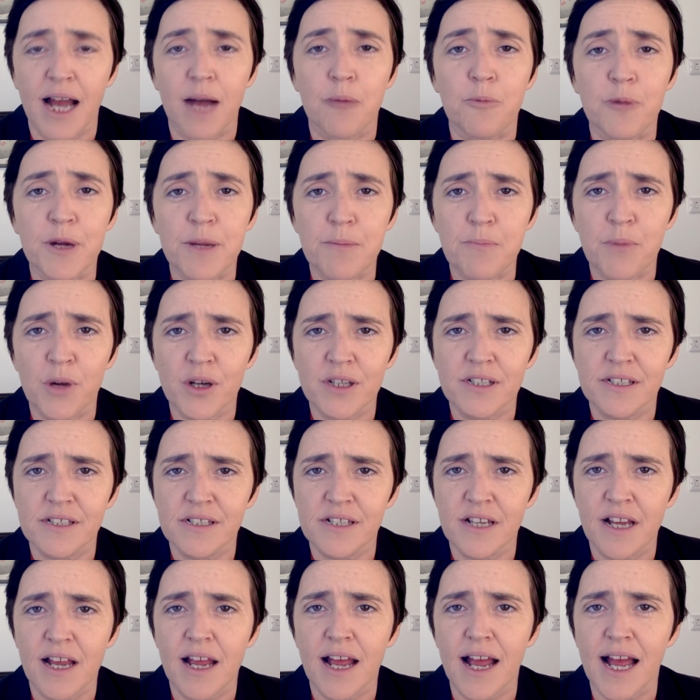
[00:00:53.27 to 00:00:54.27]
and we
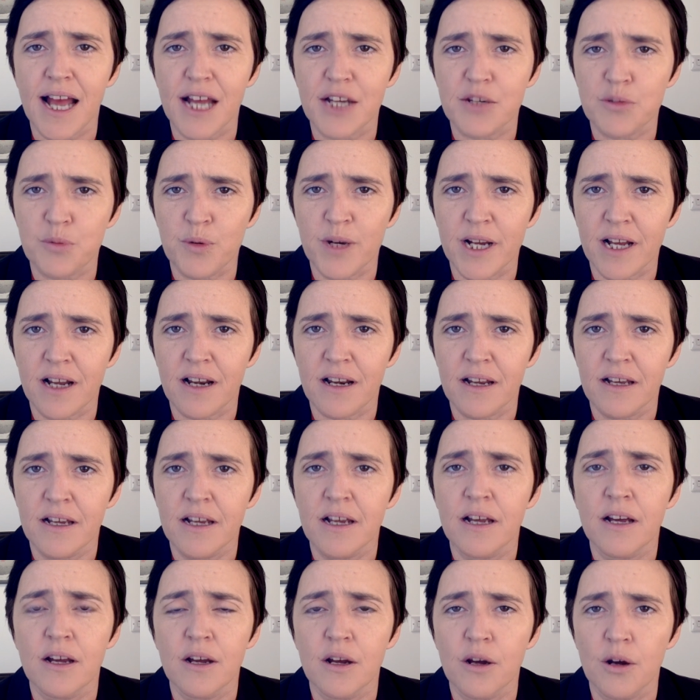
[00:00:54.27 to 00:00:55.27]
must and will
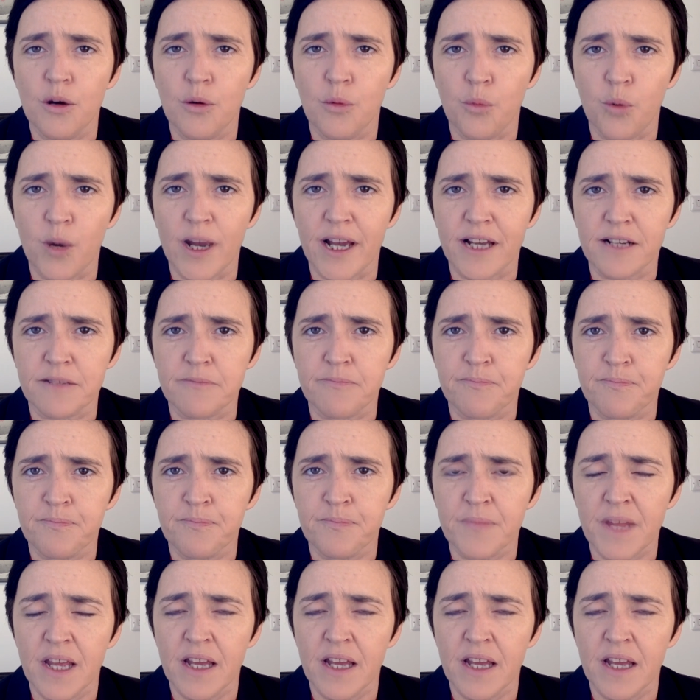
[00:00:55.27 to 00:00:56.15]
win.